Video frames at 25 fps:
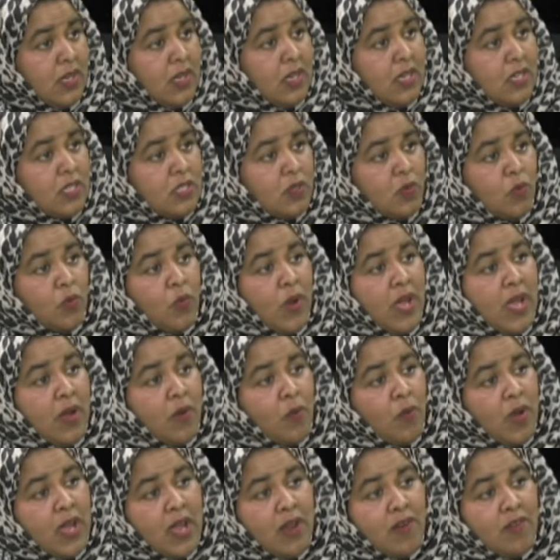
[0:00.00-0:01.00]
So
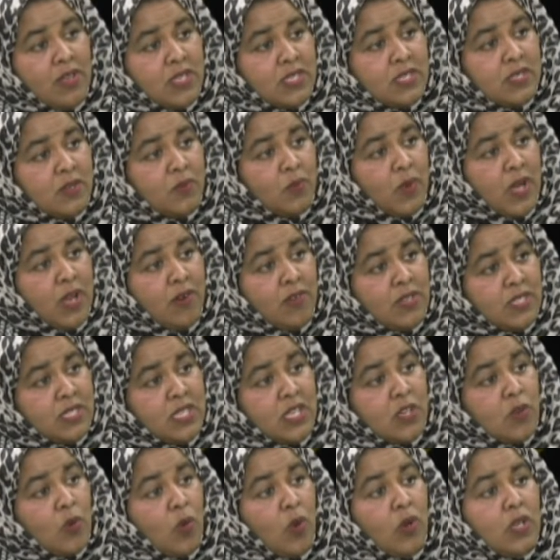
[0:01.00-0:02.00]
where is the
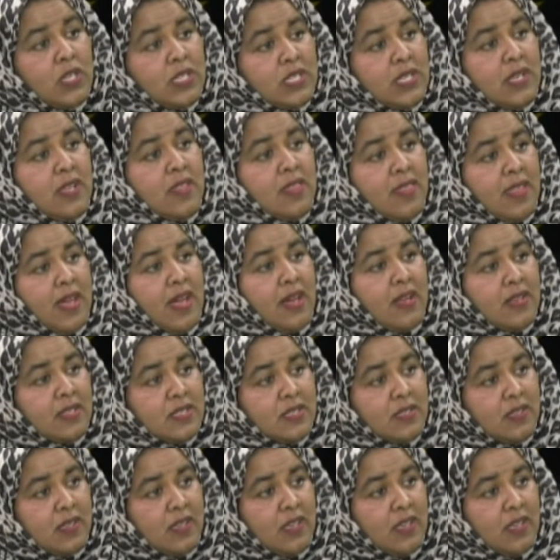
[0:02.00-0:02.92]
equality in that?